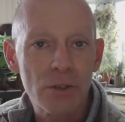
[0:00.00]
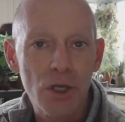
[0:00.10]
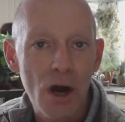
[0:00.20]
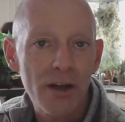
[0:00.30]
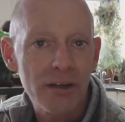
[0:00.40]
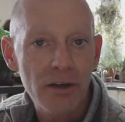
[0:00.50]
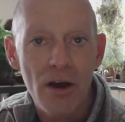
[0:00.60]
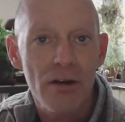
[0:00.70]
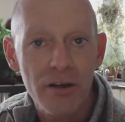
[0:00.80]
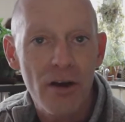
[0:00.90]
God
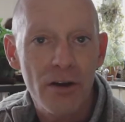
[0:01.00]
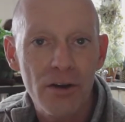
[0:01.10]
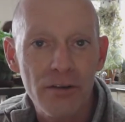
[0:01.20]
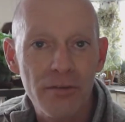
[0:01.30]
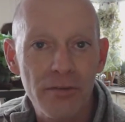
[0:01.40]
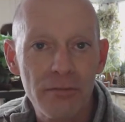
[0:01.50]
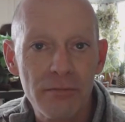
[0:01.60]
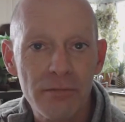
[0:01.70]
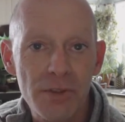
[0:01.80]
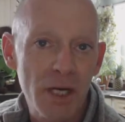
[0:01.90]
incarnate on earth.
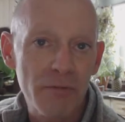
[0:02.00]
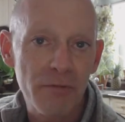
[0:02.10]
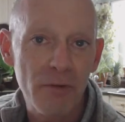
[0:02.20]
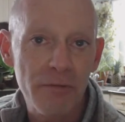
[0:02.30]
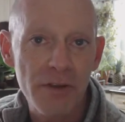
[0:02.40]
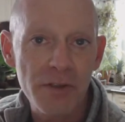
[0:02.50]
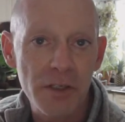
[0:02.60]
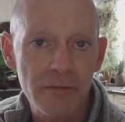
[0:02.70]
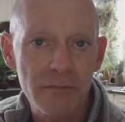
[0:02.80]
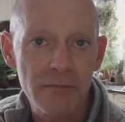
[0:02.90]
He's come for a
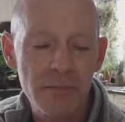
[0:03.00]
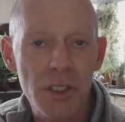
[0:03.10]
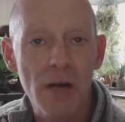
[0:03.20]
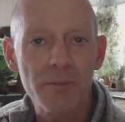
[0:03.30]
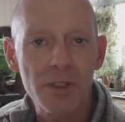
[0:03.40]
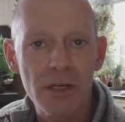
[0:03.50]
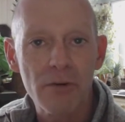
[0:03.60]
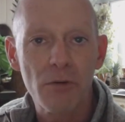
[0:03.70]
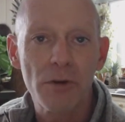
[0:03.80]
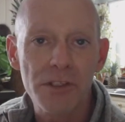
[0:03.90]
visit, stops in
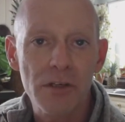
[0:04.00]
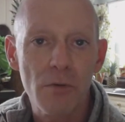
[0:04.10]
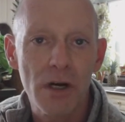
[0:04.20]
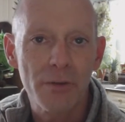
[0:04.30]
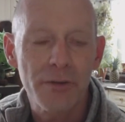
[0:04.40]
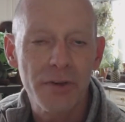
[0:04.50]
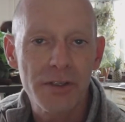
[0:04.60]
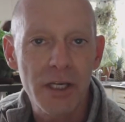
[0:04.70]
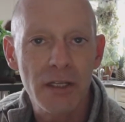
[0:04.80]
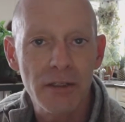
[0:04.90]
every once in a while when
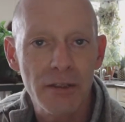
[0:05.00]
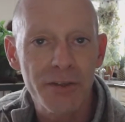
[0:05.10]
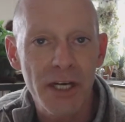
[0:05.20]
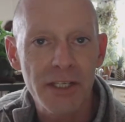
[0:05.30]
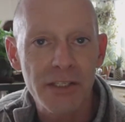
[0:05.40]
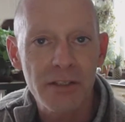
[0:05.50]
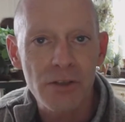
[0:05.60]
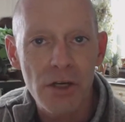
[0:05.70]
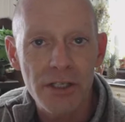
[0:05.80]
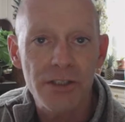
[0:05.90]
things get a little dicey
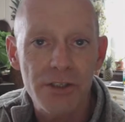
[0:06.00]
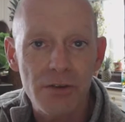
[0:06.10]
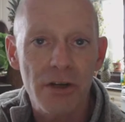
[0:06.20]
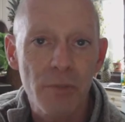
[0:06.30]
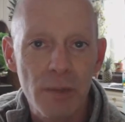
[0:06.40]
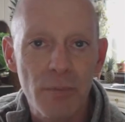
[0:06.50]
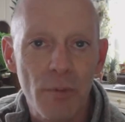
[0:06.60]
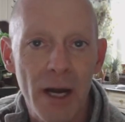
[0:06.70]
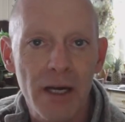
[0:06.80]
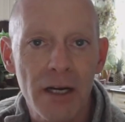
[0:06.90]
and tries to straighten
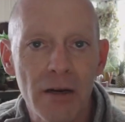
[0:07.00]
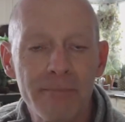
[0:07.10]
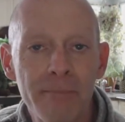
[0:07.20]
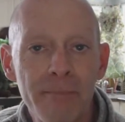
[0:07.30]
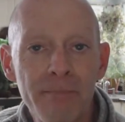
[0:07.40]
people back up.